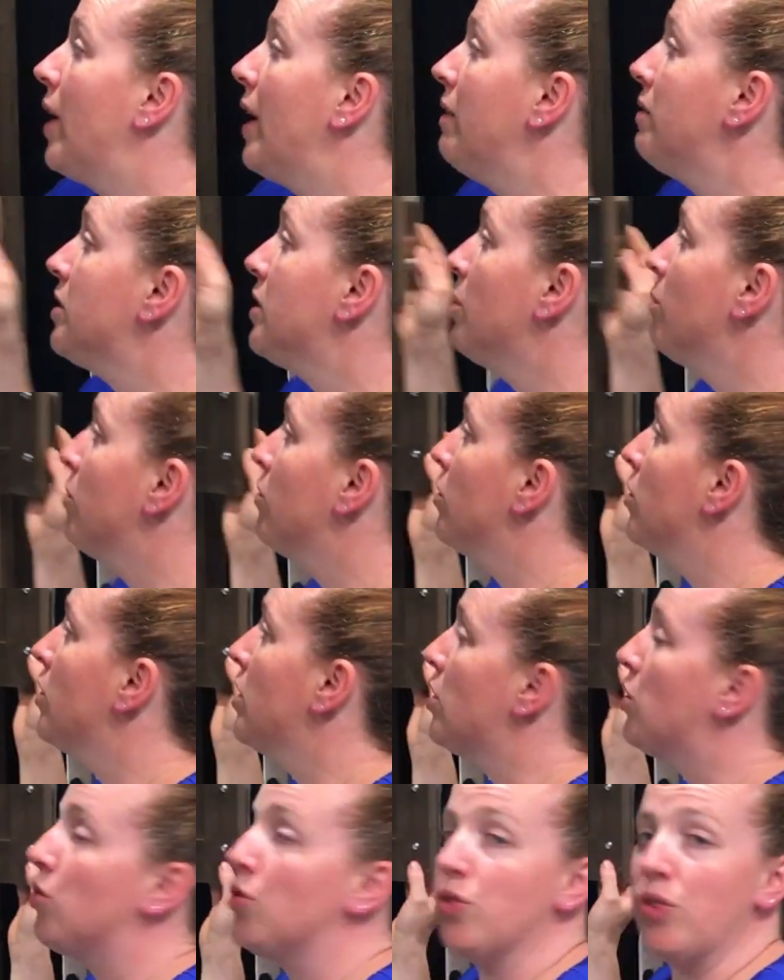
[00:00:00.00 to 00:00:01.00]
We have some
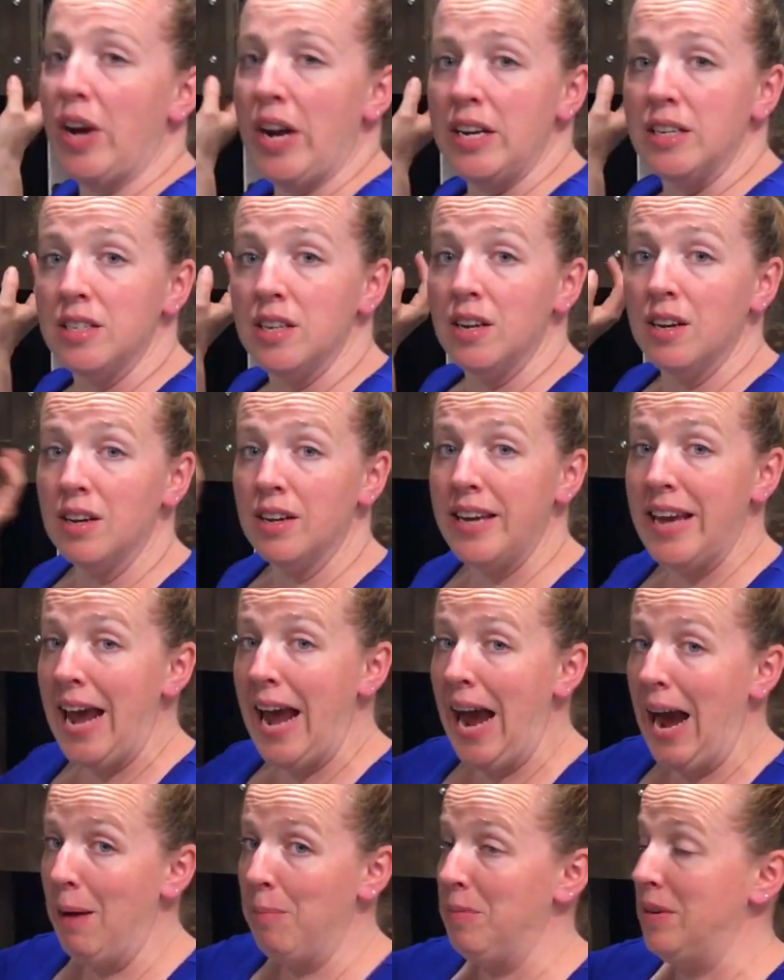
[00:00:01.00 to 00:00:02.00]
really great
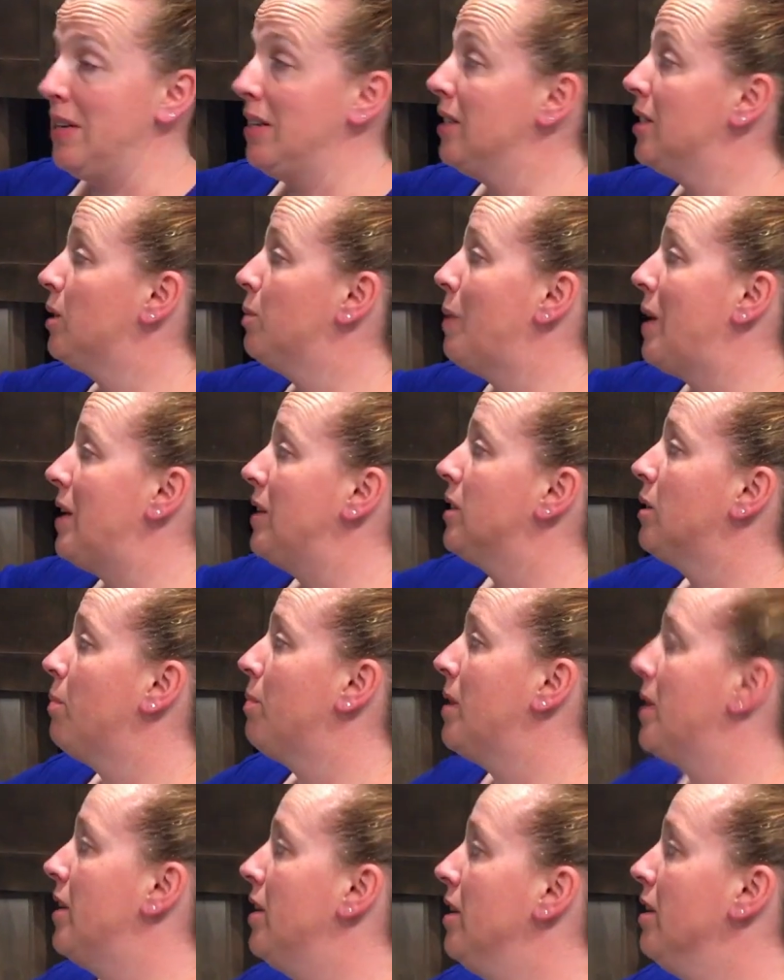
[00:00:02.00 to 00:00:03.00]
cabinet space up
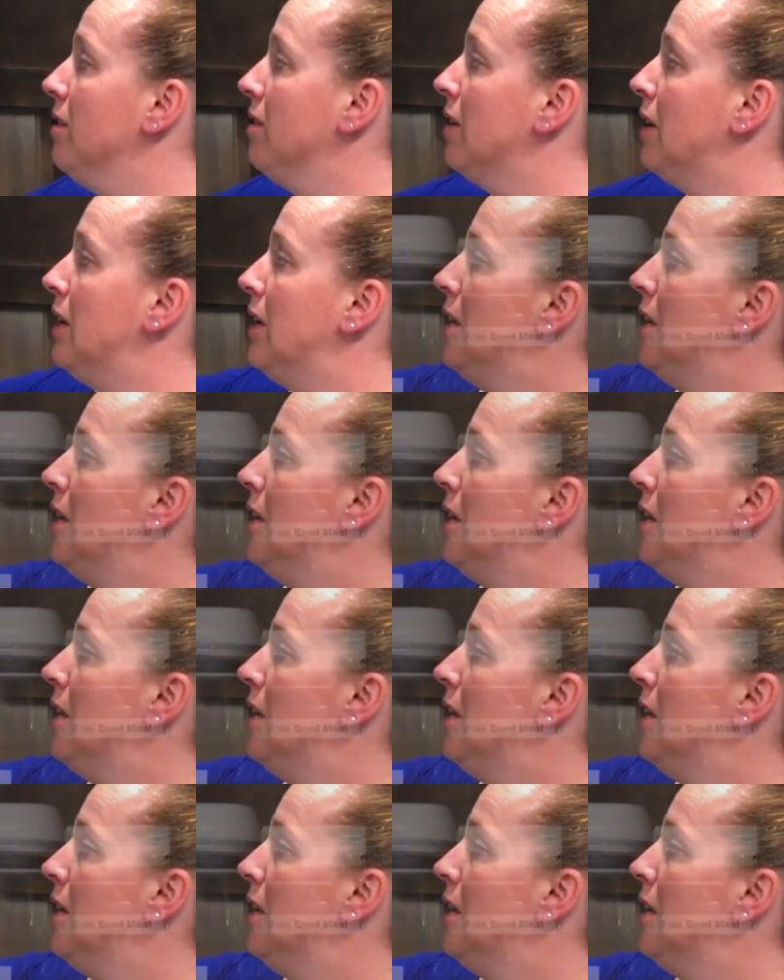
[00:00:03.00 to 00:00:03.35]
here.